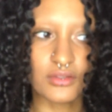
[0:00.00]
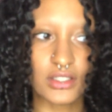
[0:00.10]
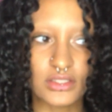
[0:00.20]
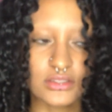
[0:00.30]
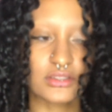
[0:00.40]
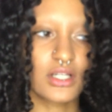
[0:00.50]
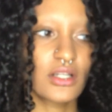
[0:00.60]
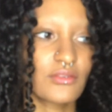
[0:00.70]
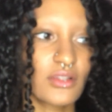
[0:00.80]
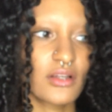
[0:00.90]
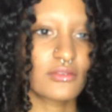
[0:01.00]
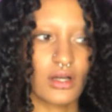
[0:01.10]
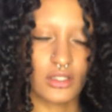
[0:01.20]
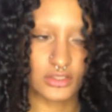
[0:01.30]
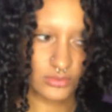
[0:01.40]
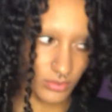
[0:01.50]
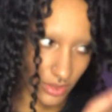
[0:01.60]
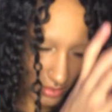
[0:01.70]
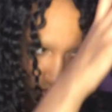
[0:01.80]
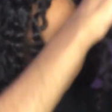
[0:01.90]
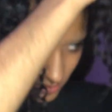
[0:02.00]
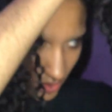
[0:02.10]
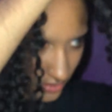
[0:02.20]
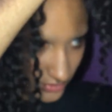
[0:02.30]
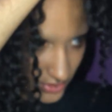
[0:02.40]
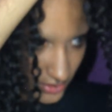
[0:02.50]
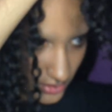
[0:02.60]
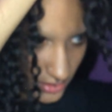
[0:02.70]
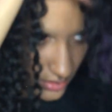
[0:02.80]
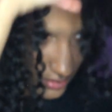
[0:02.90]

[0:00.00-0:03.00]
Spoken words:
I just kind of left a small little tuft here.